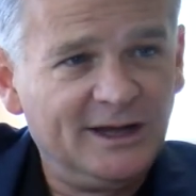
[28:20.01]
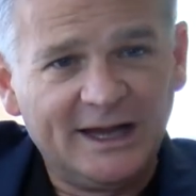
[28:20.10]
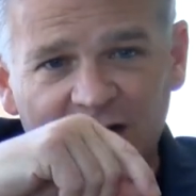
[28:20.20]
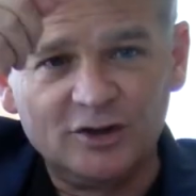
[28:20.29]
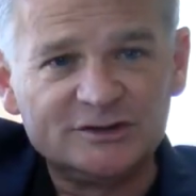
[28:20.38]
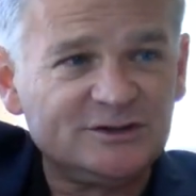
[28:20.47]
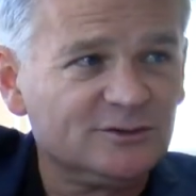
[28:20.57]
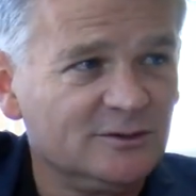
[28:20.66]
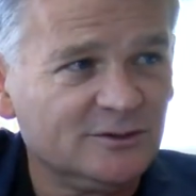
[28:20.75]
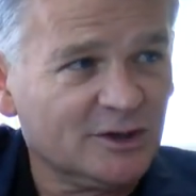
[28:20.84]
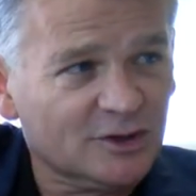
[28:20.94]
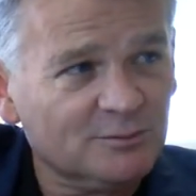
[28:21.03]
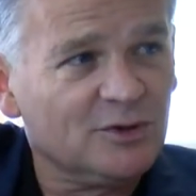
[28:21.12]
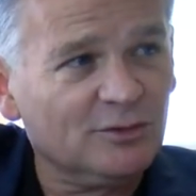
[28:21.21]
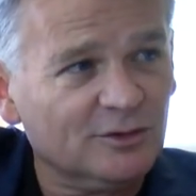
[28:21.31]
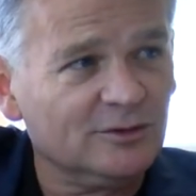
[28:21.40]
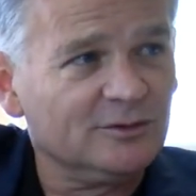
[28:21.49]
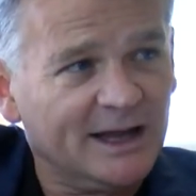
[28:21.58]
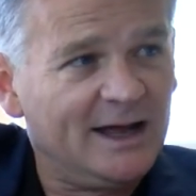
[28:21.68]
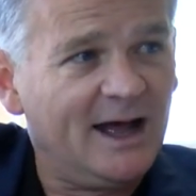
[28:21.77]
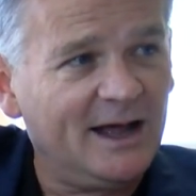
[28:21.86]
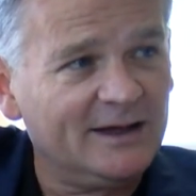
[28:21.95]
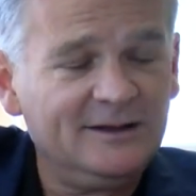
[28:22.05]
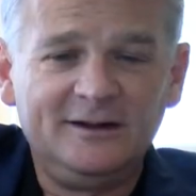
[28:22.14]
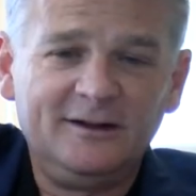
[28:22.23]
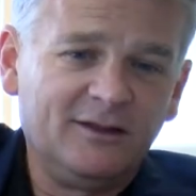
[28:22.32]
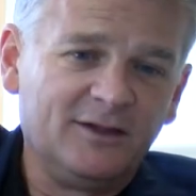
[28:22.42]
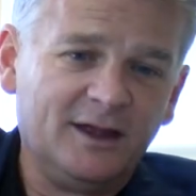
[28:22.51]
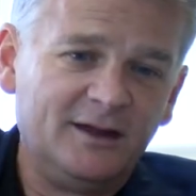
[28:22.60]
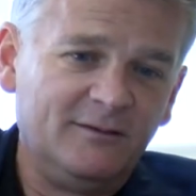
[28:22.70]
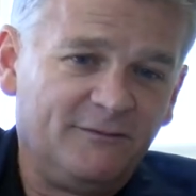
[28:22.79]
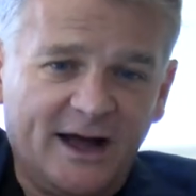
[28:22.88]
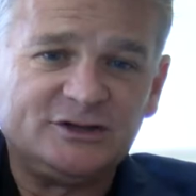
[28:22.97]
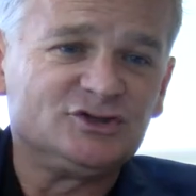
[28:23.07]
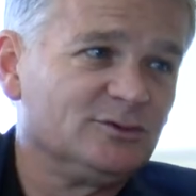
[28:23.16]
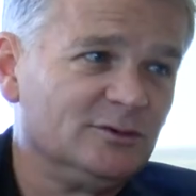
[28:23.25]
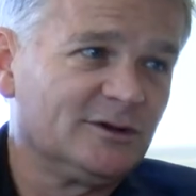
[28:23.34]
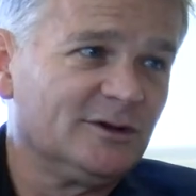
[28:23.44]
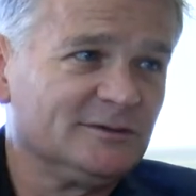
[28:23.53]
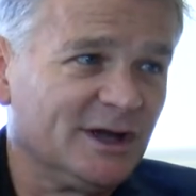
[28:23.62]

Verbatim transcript: it goes to a, a, computer, an AI that finds you,